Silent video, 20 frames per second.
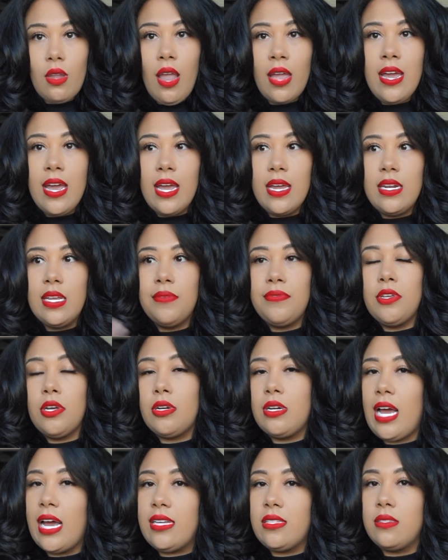and if they're
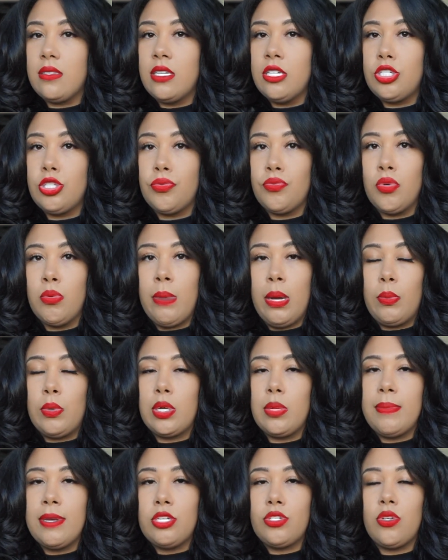in the isolation room I
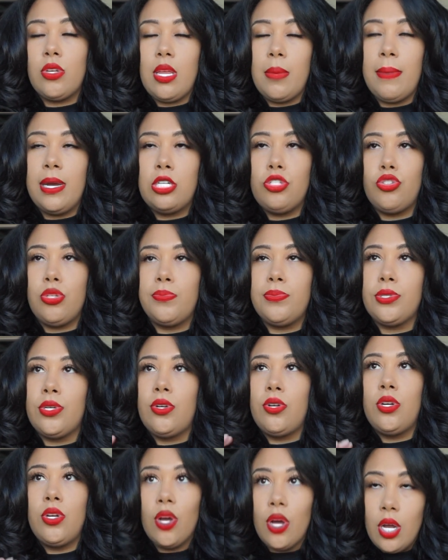want to make sure that my drips are
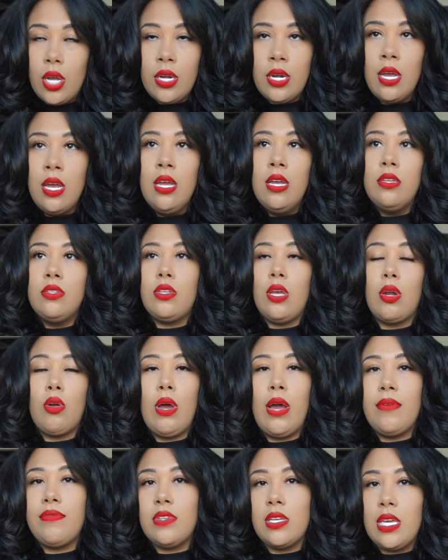good so I don't
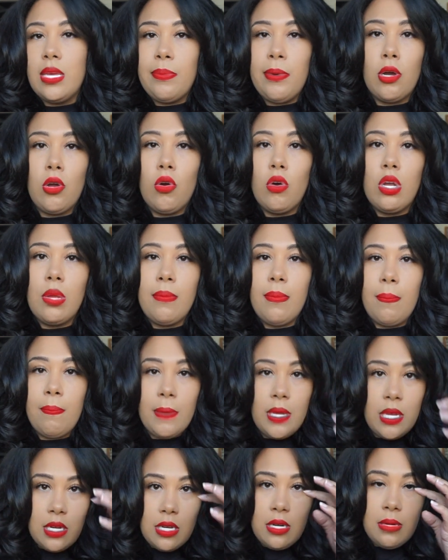have to keep on going
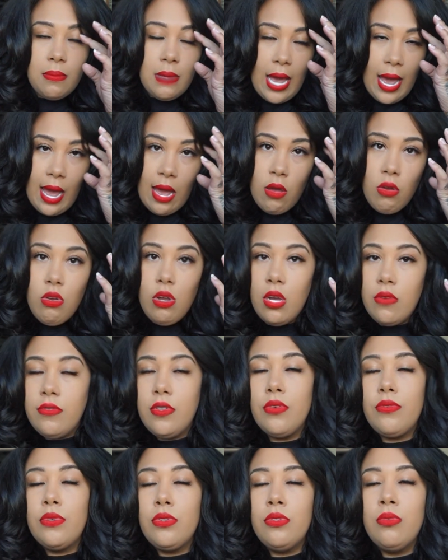in and out of
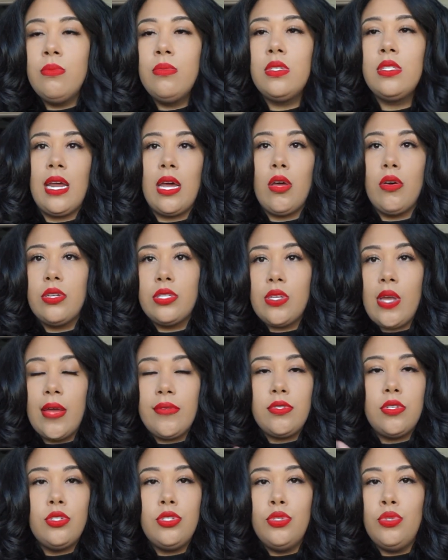the rooms. I also
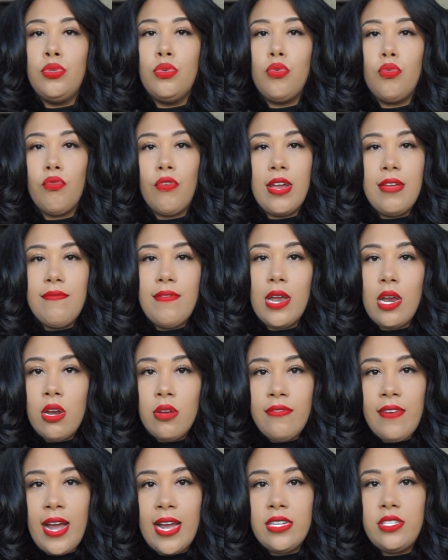have to do rate
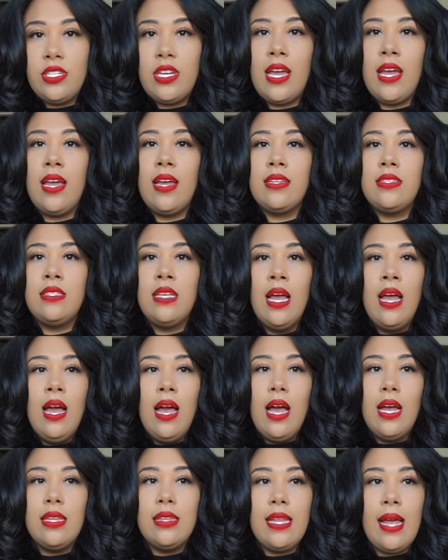verify checks,
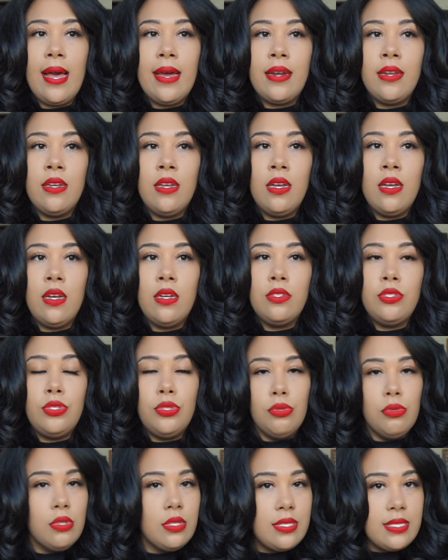a lot of
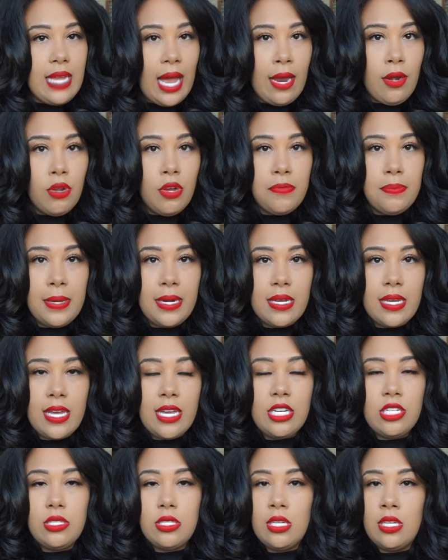dual sign-off
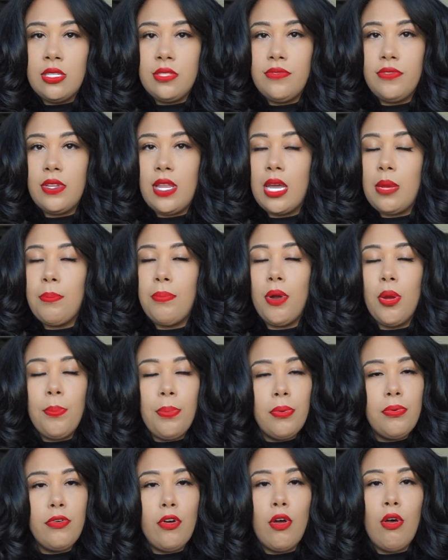medication for like
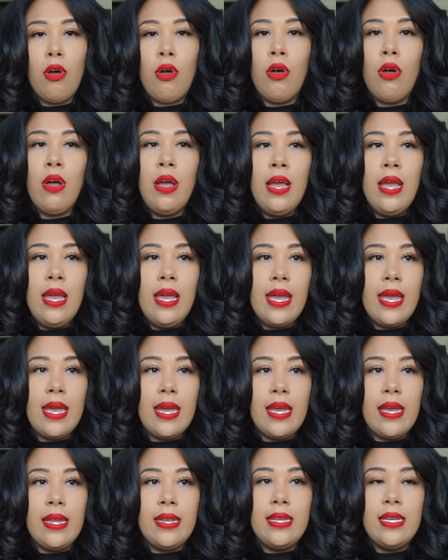propofol
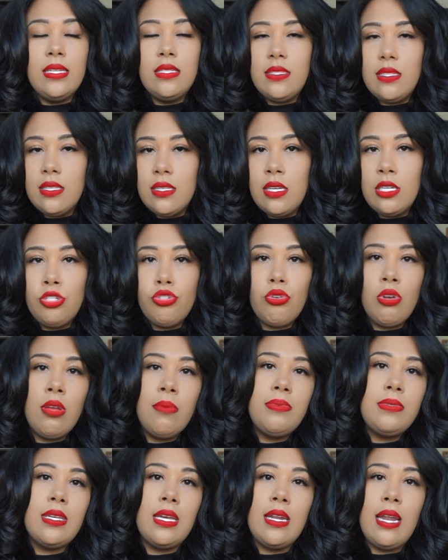and insulin
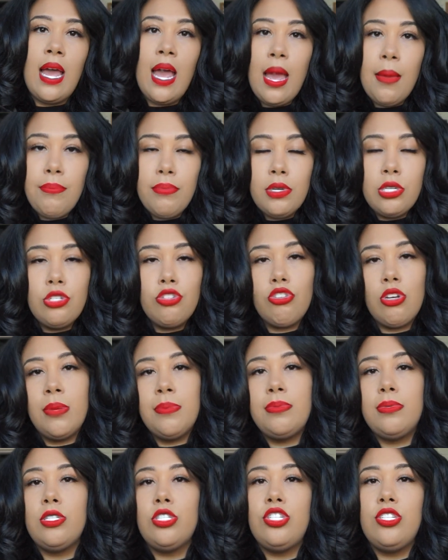drips and heparin
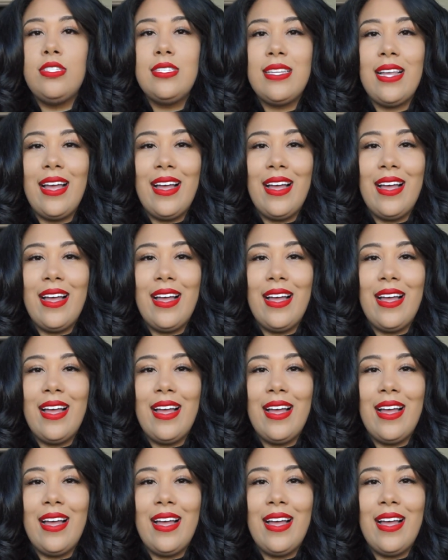drips, just